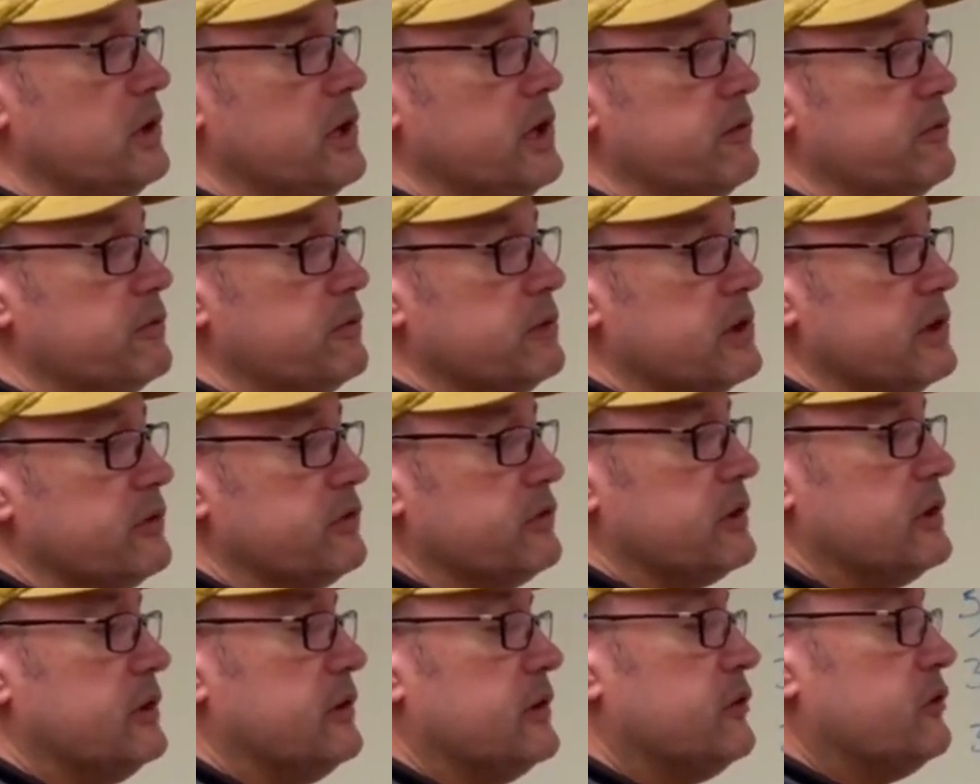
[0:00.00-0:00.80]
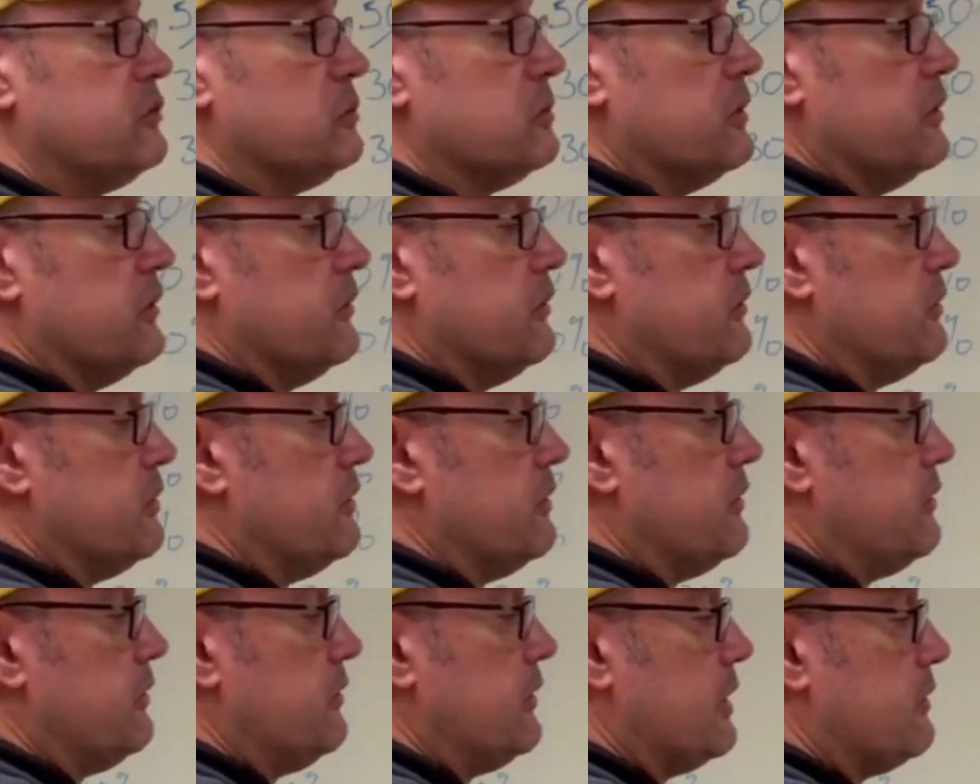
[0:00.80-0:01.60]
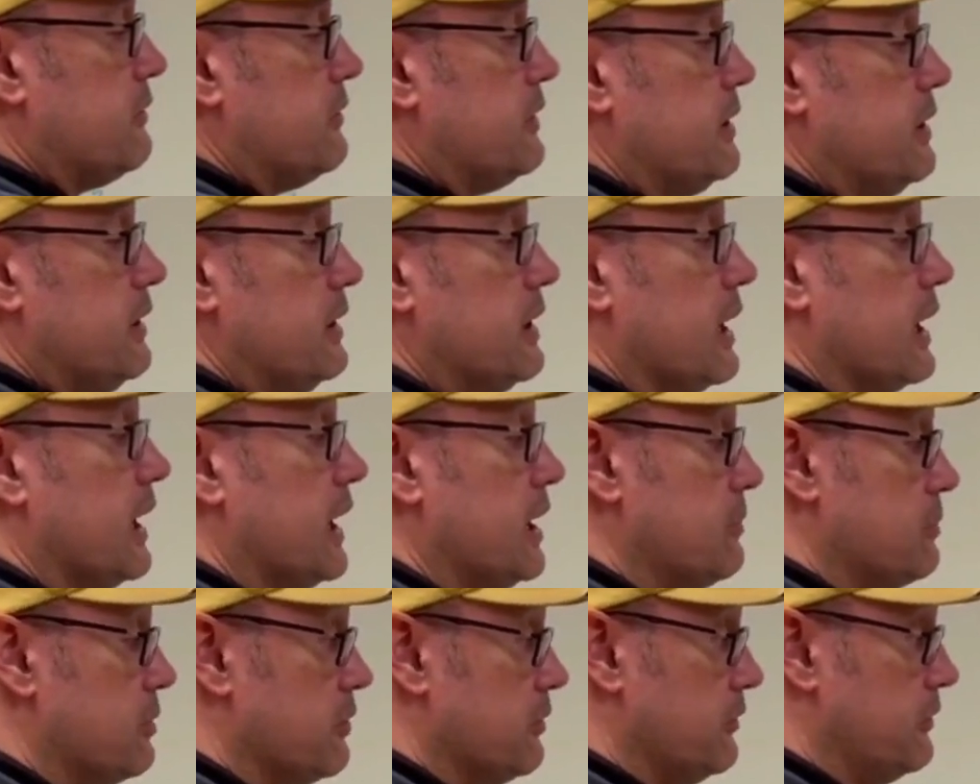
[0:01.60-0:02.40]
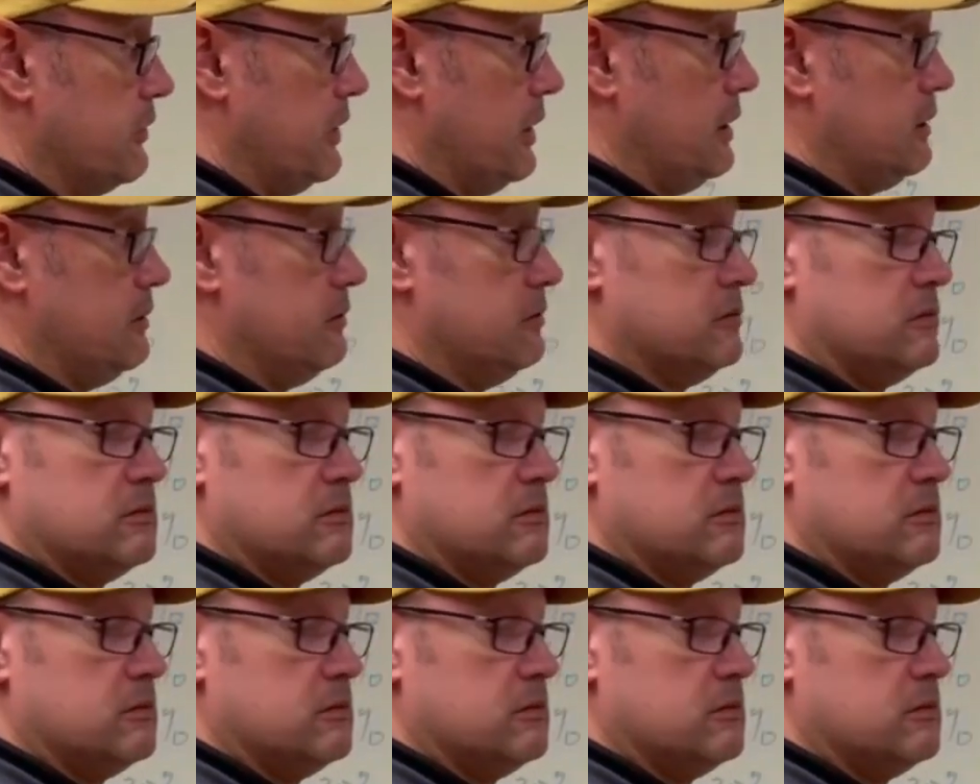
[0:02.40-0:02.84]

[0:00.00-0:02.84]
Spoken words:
if, let's say this was 79%,